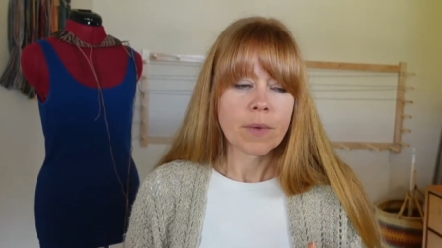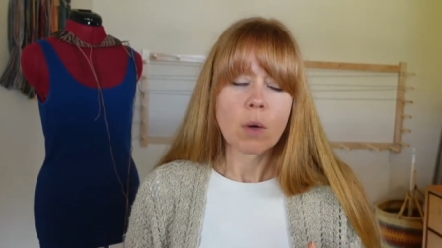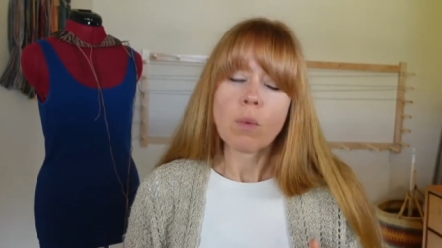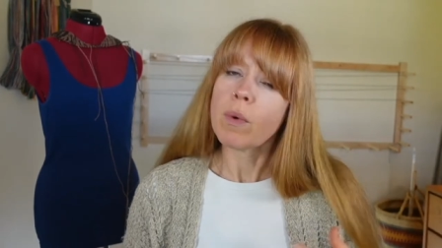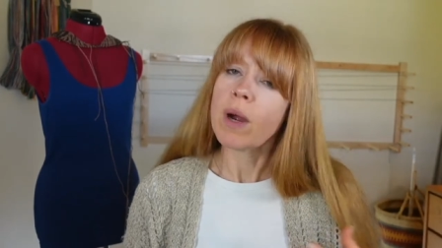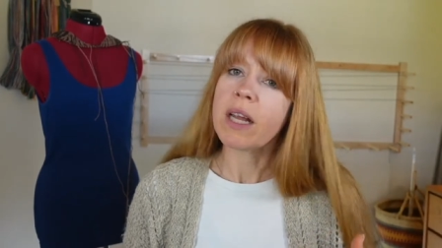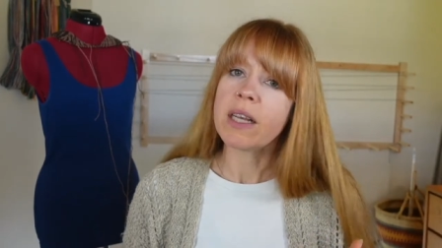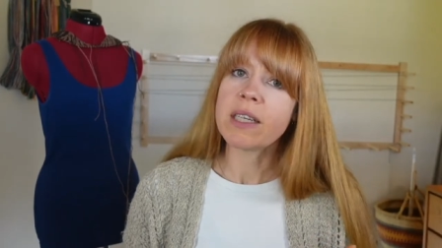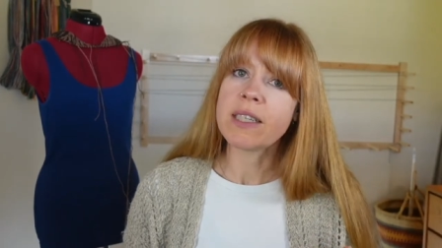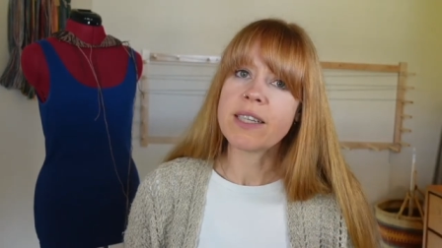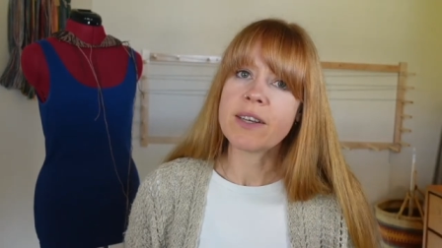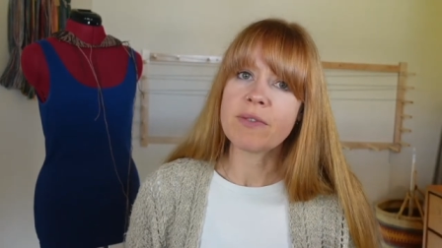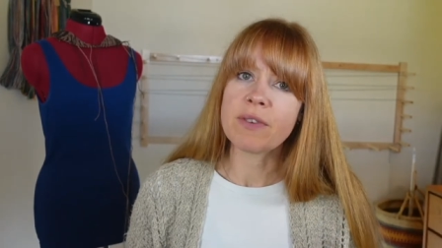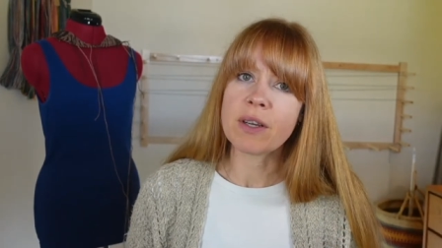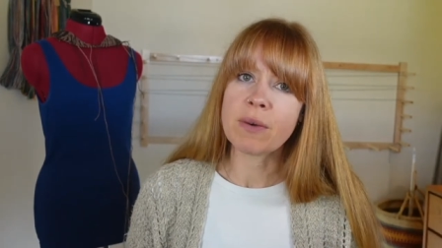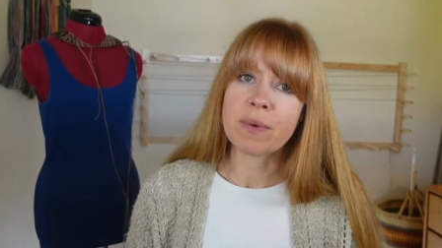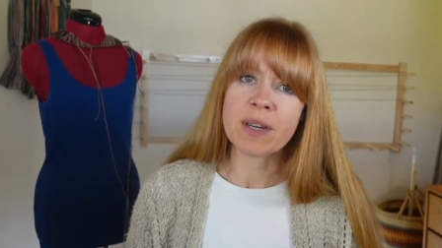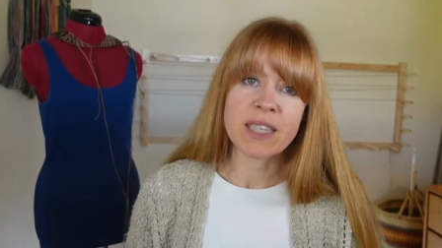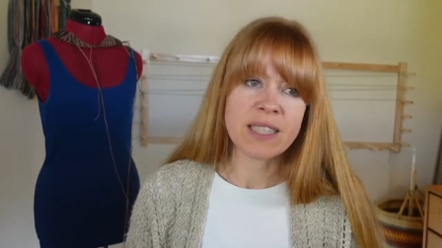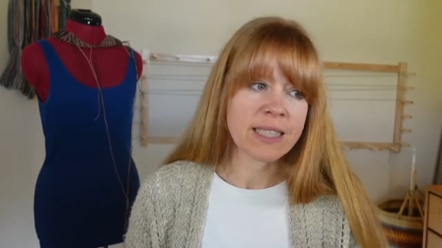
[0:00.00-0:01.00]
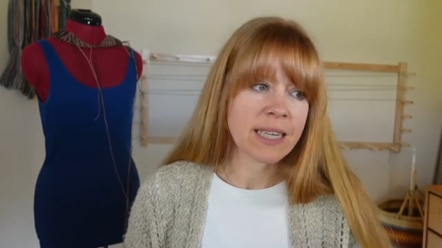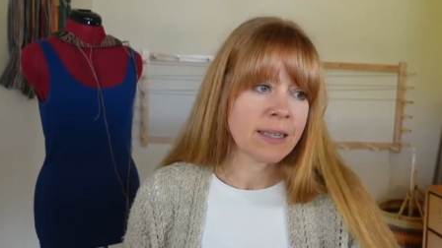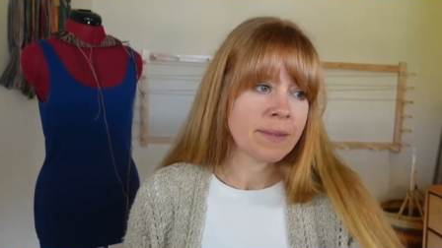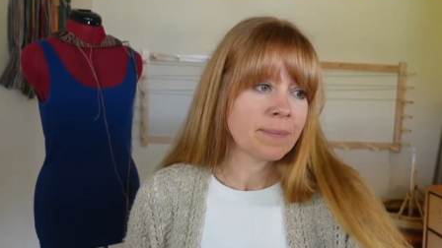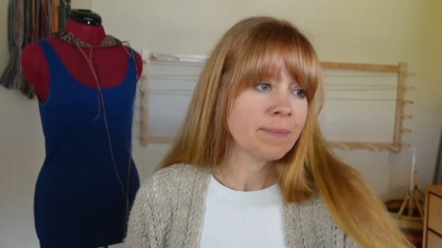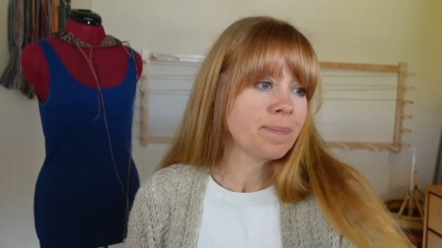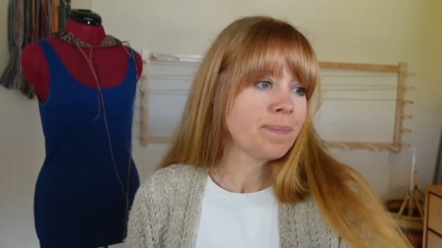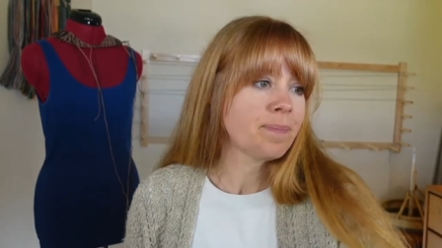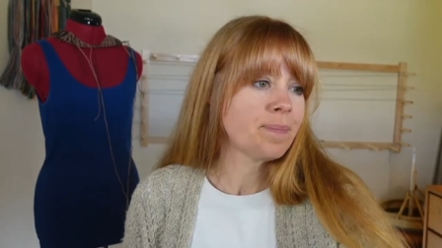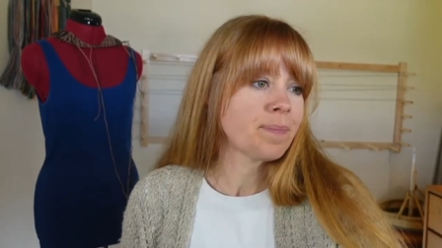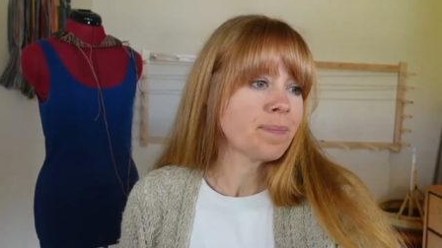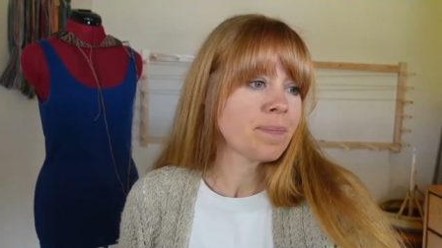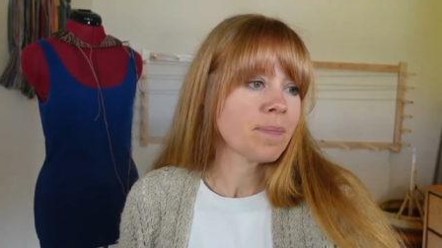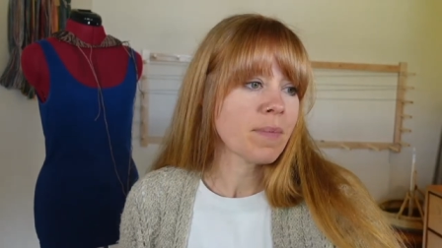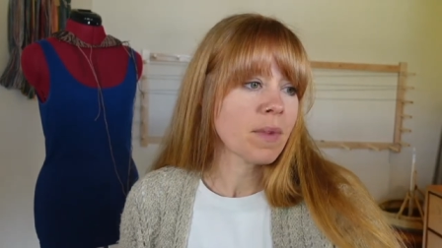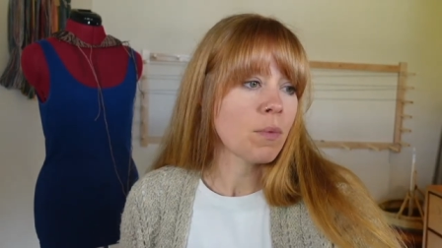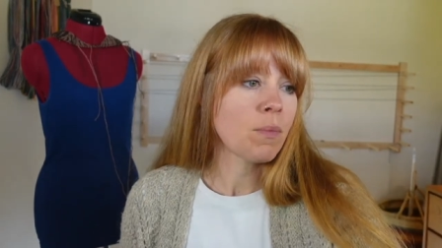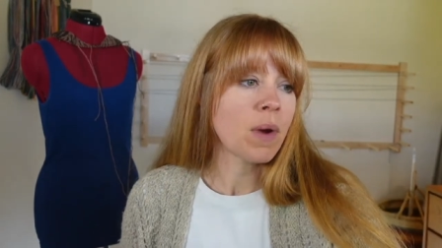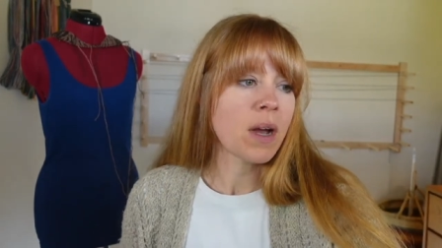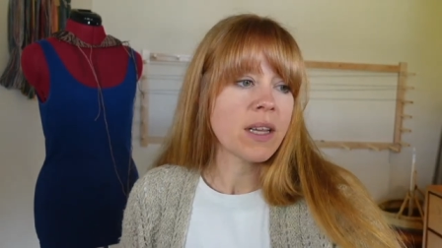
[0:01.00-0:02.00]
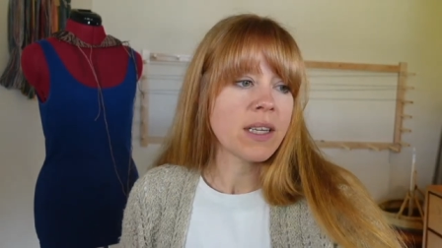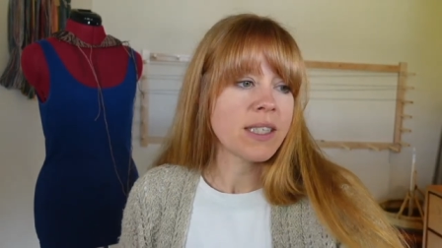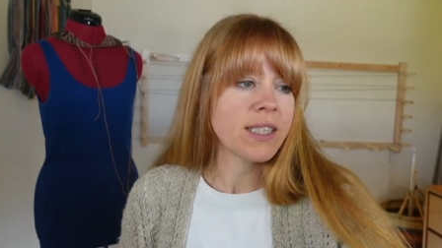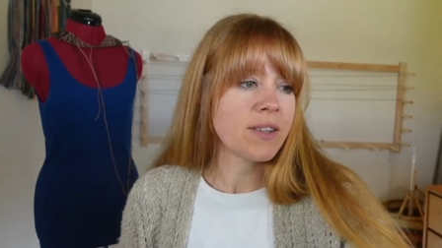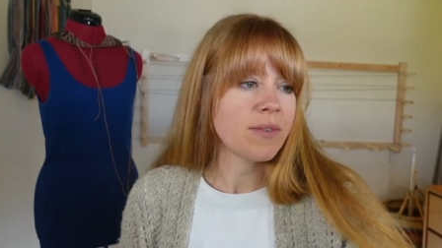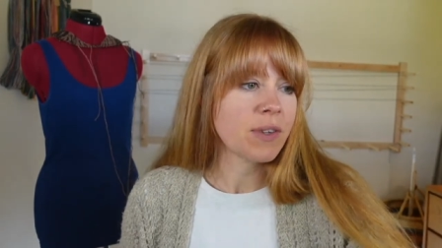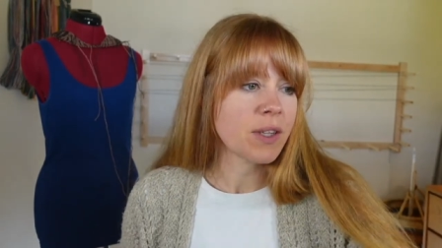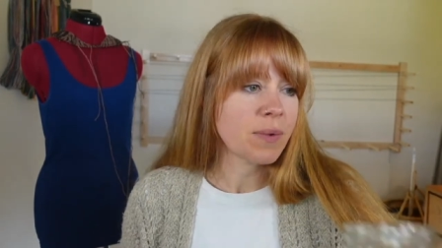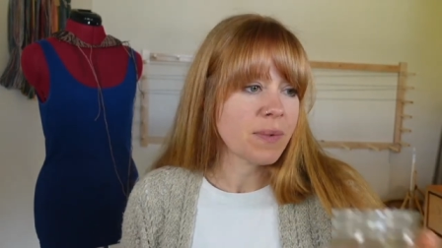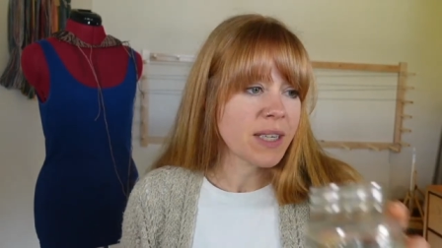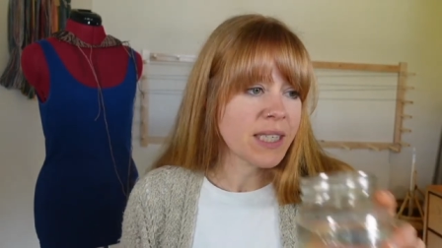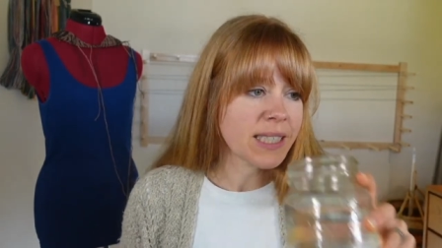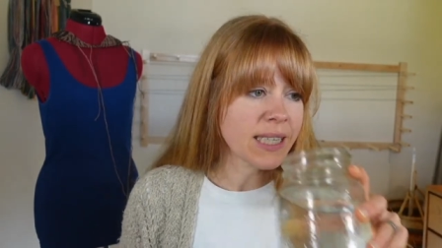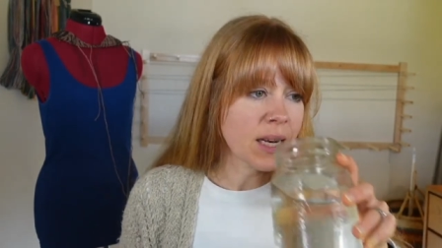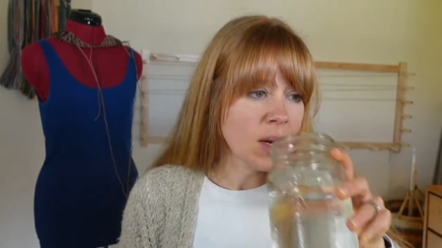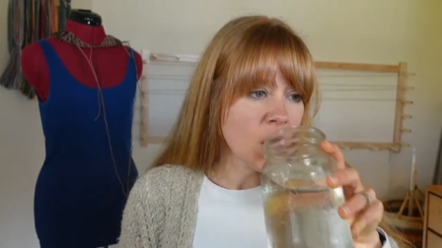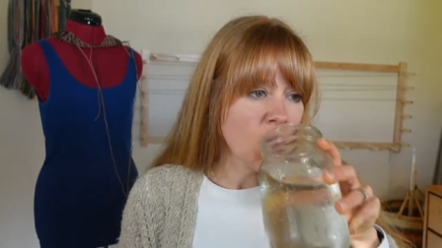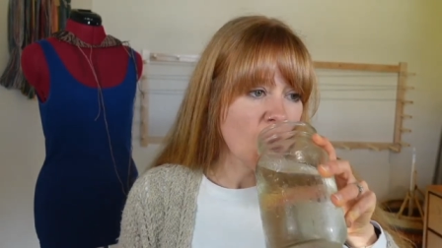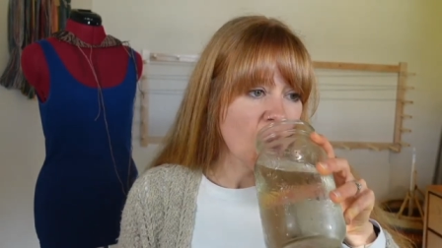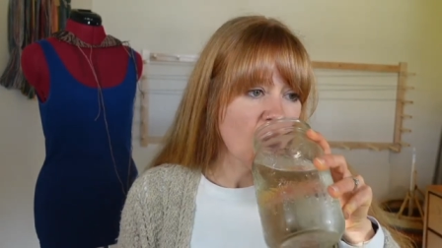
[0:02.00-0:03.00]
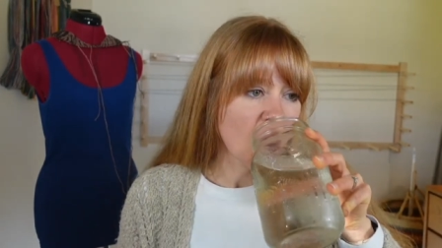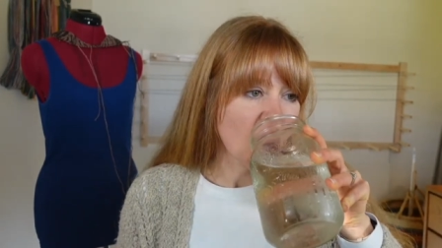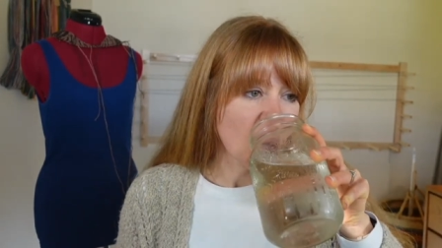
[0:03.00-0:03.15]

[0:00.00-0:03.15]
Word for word: relatively recent. Relatively recent.